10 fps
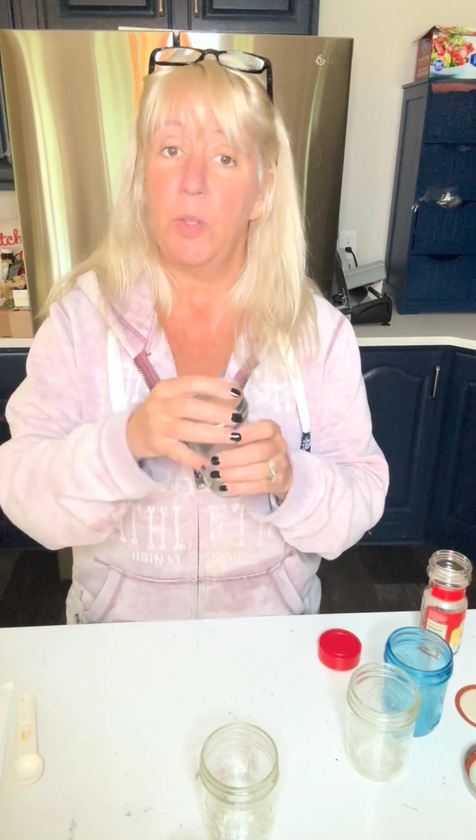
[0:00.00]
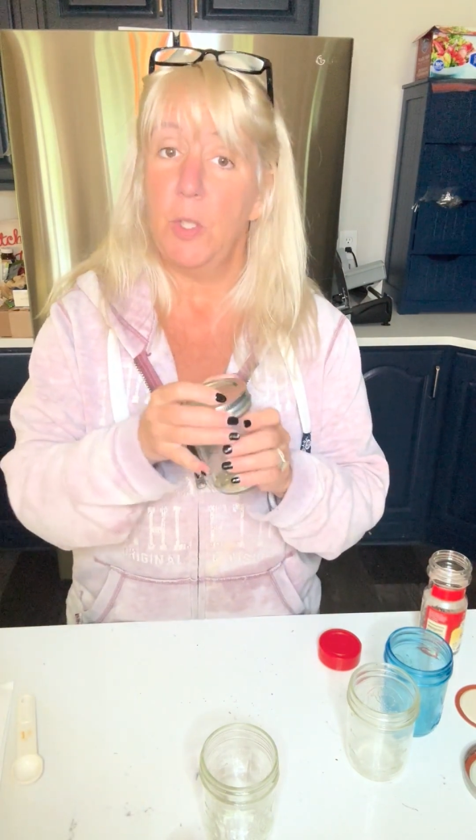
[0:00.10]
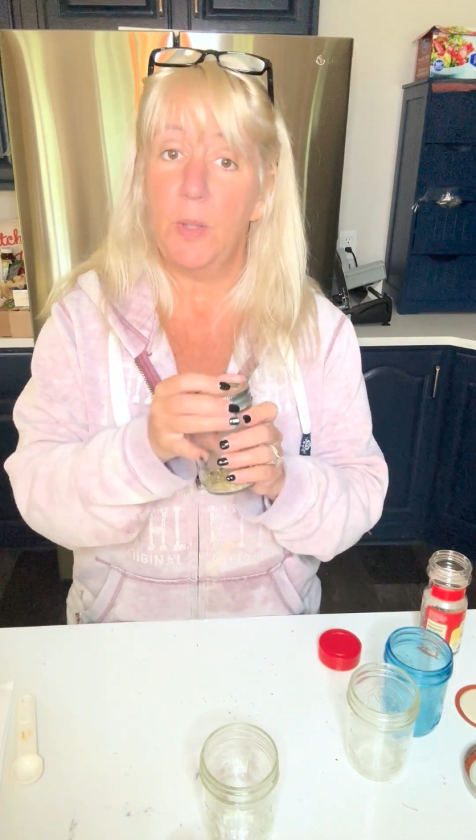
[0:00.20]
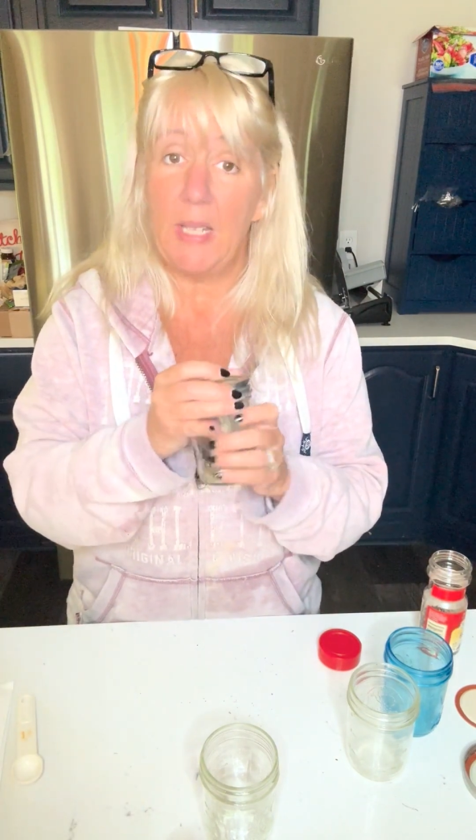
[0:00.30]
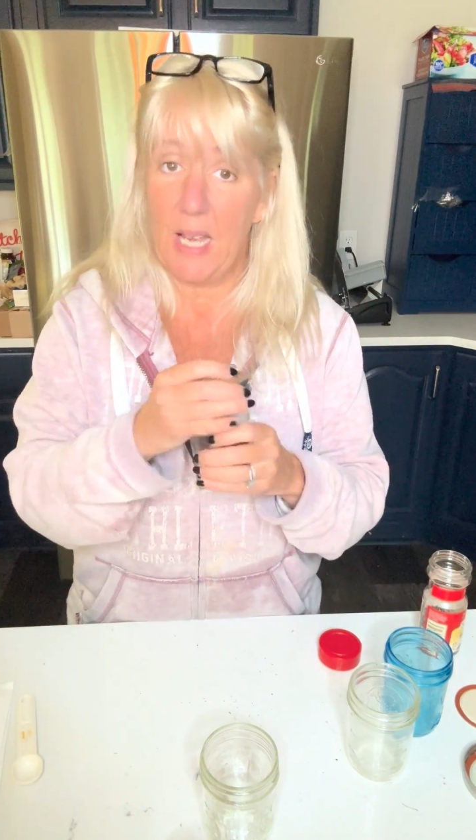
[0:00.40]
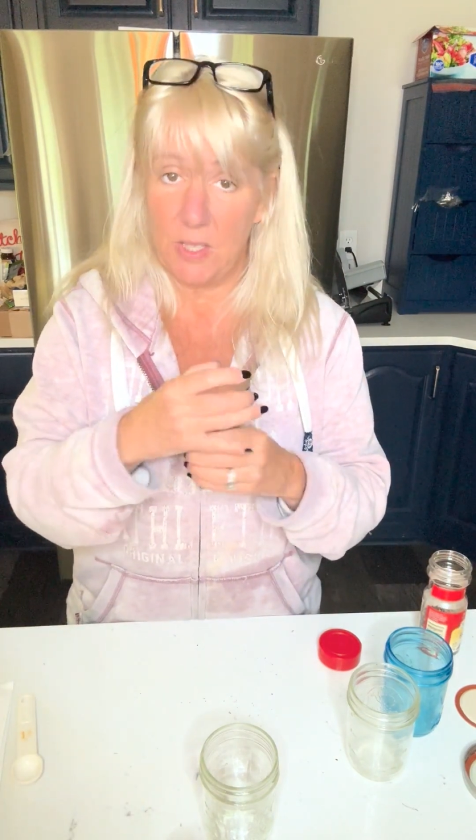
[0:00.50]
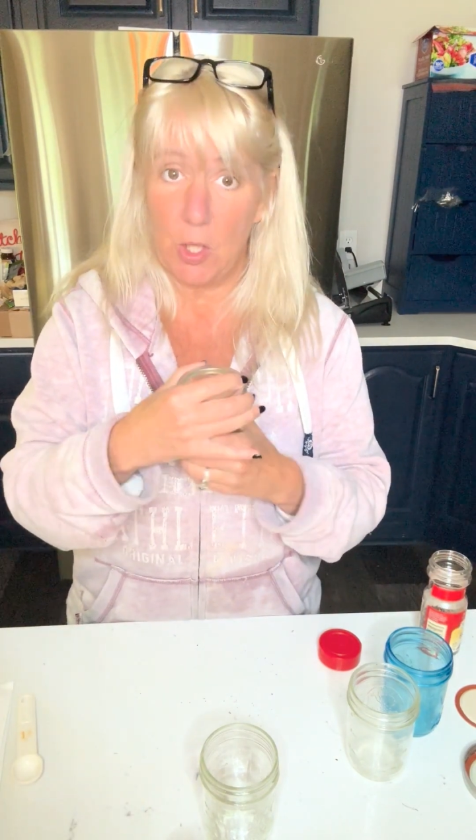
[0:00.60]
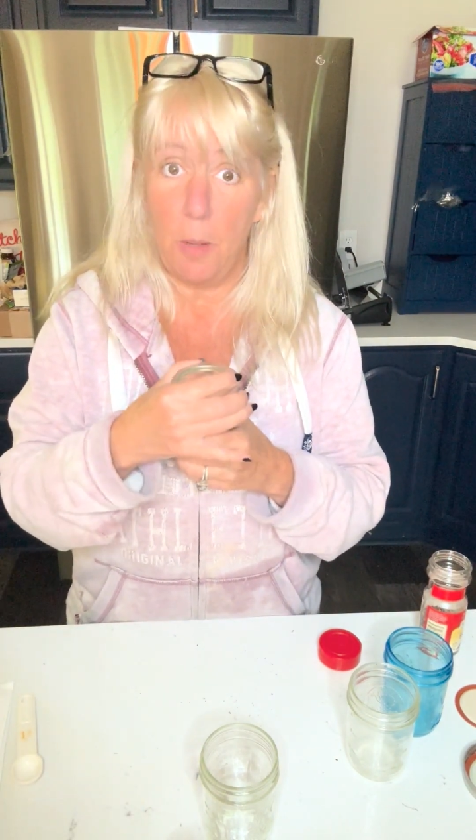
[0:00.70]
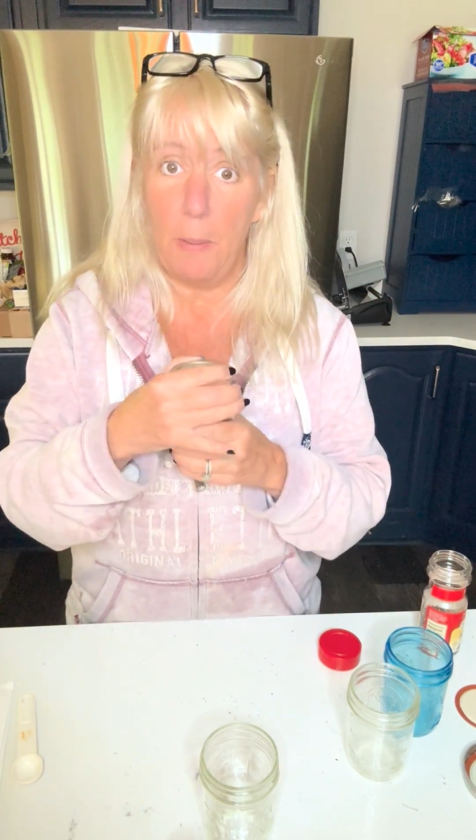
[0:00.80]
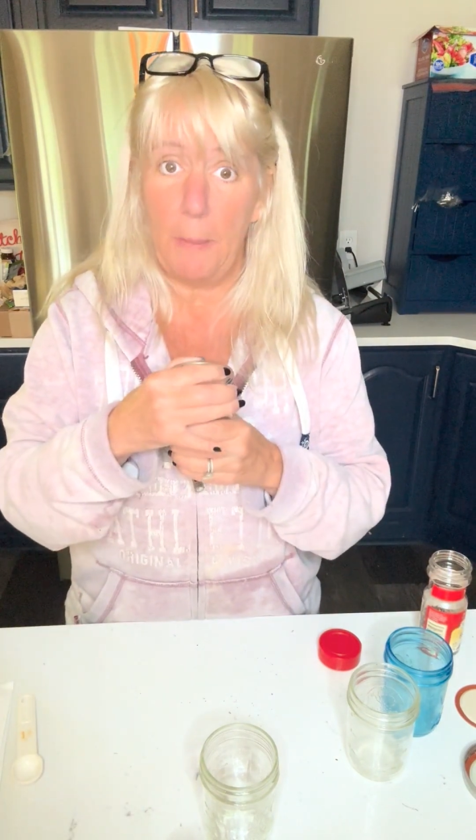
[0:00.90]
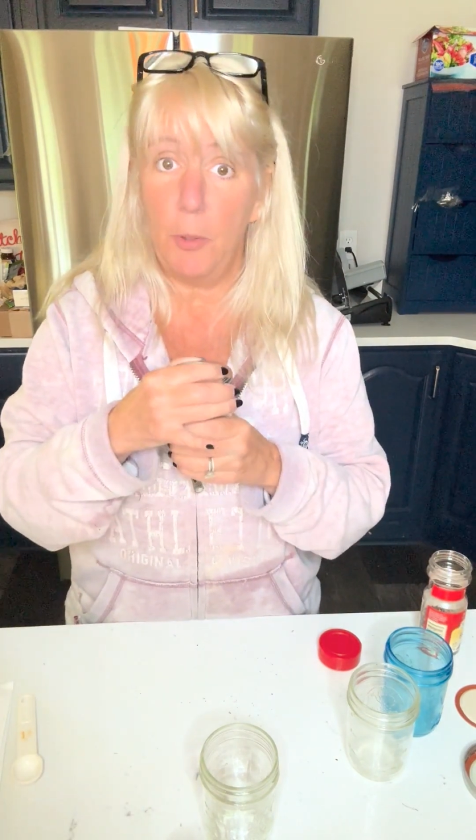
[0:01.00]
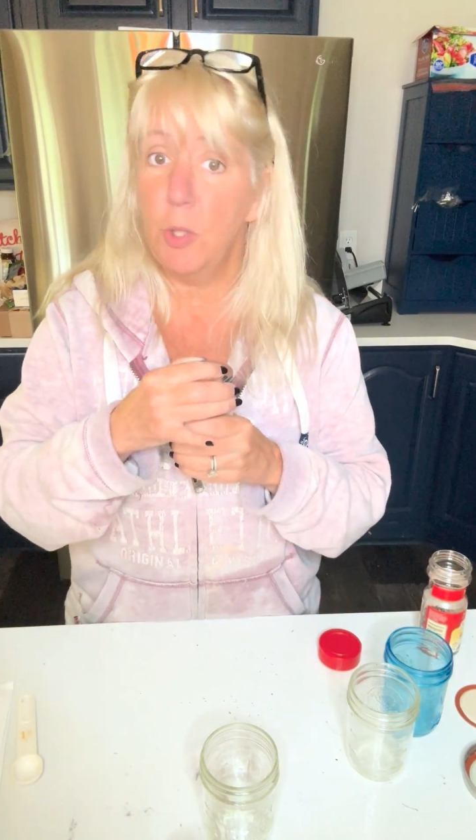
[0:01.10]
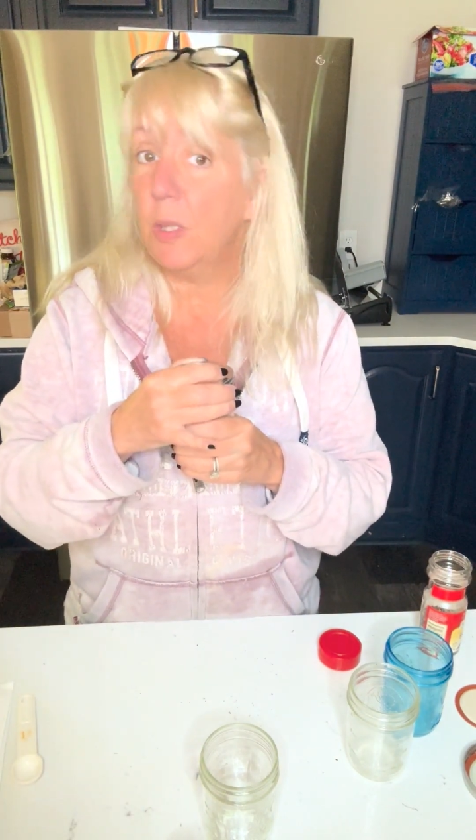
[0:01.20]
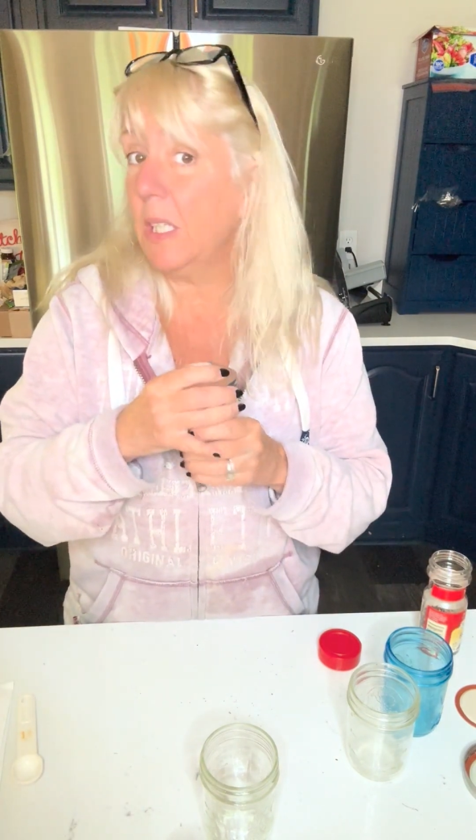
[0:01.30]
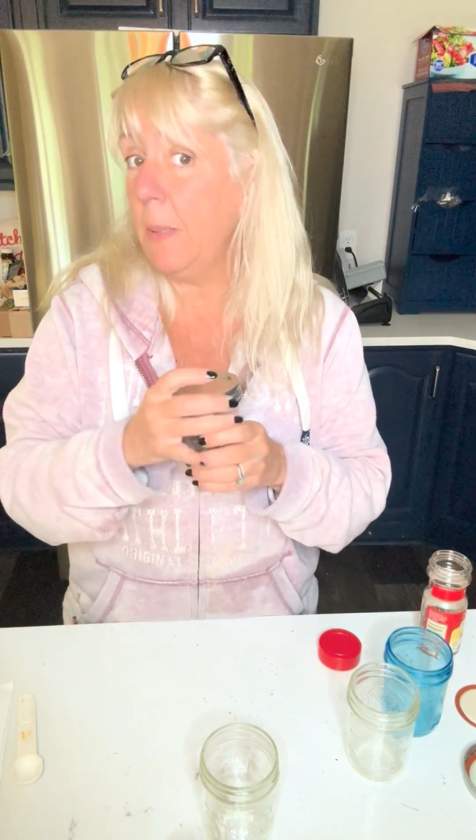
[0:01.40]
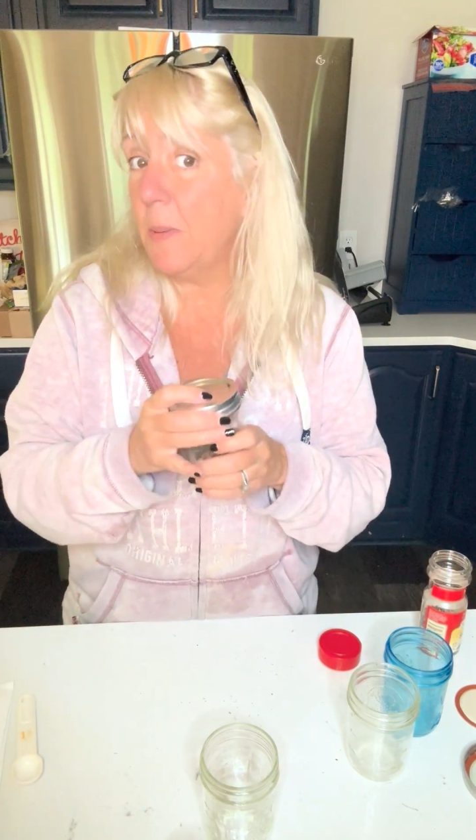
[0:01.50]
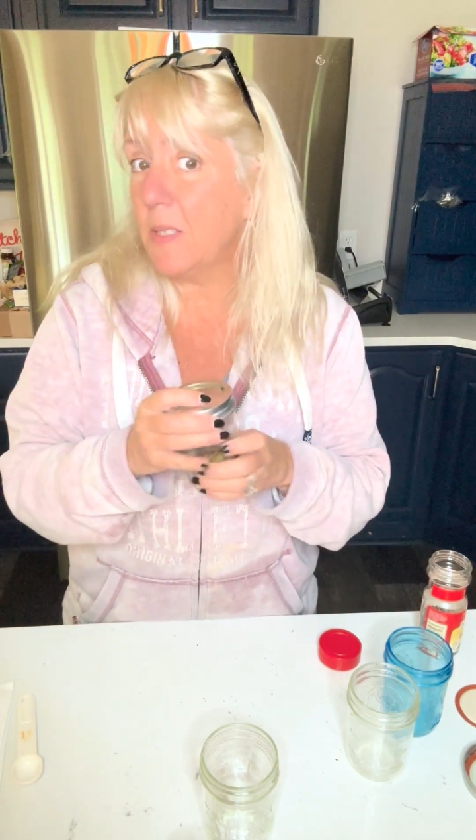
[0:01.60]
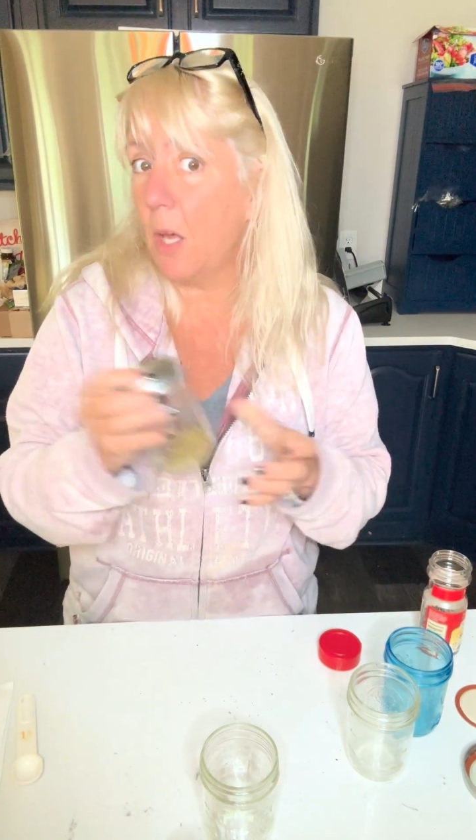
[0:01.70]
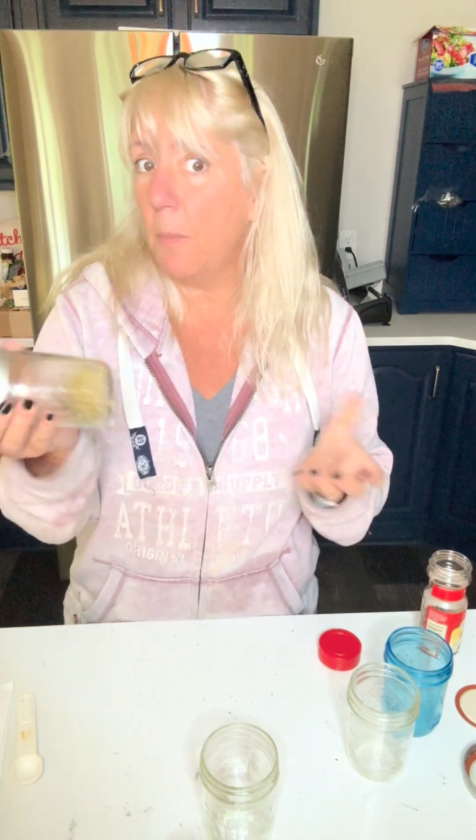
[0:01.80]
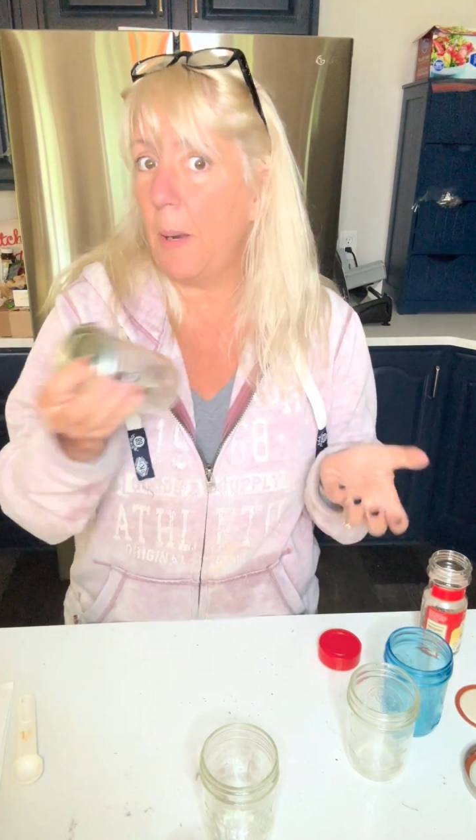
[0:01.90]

you can add salt and pepper. You can keep it salt and